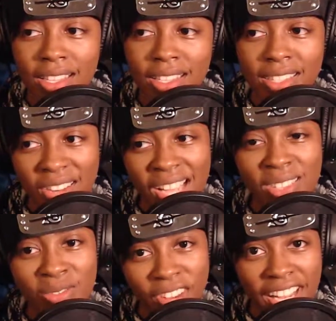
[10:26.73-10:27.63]
So
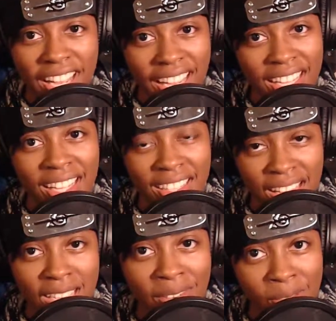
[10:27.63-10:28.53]
that's why
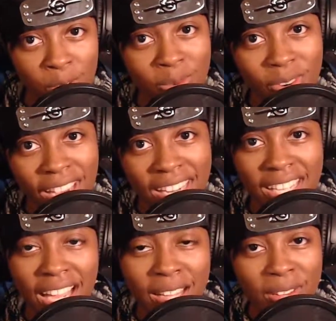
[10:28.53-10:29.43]
things have been more sporadic.
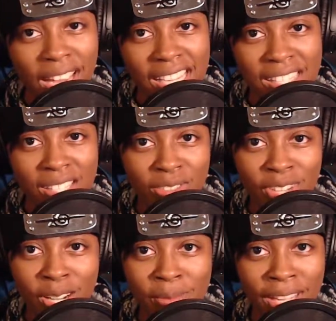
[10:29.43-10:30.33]
I've had to
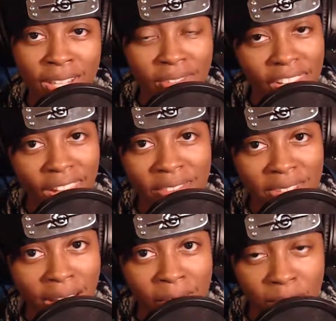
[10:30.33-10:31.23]
fall back on my
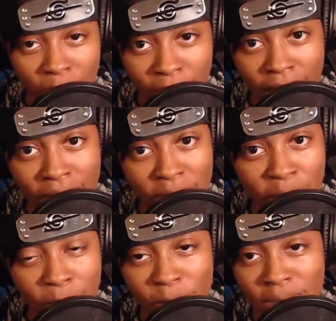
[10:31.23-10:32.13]
laptop, and my
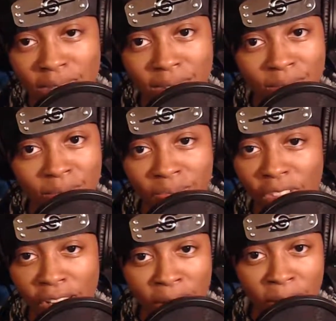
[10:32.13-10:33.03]
laptop is
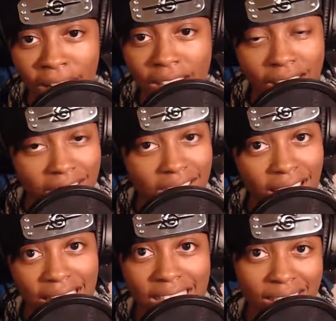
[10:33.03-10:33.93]
falling back onto
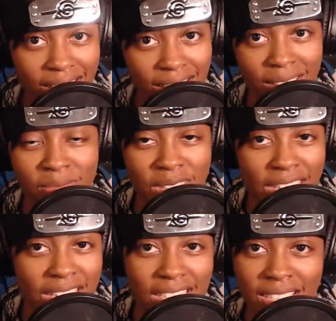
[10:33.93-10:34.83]
nothing
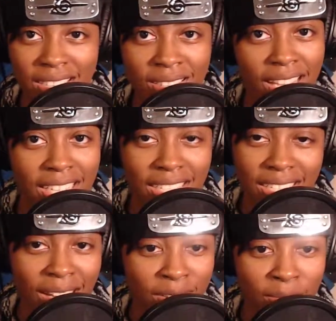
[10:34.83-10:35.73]
because that's just
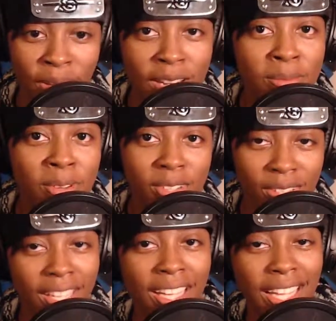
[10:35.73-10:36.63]
how dependable
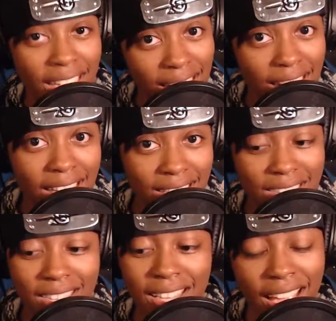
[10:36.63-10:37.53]
it
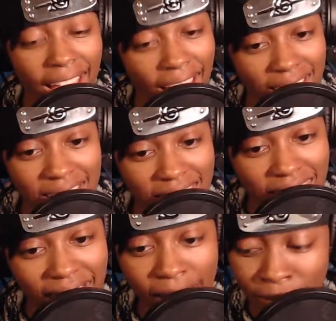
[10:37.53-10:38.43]
is at this
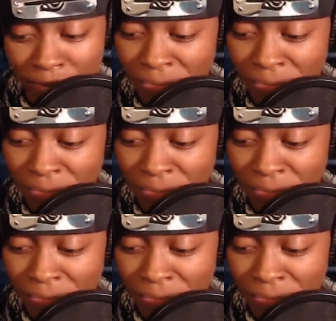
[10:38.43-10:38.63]
time.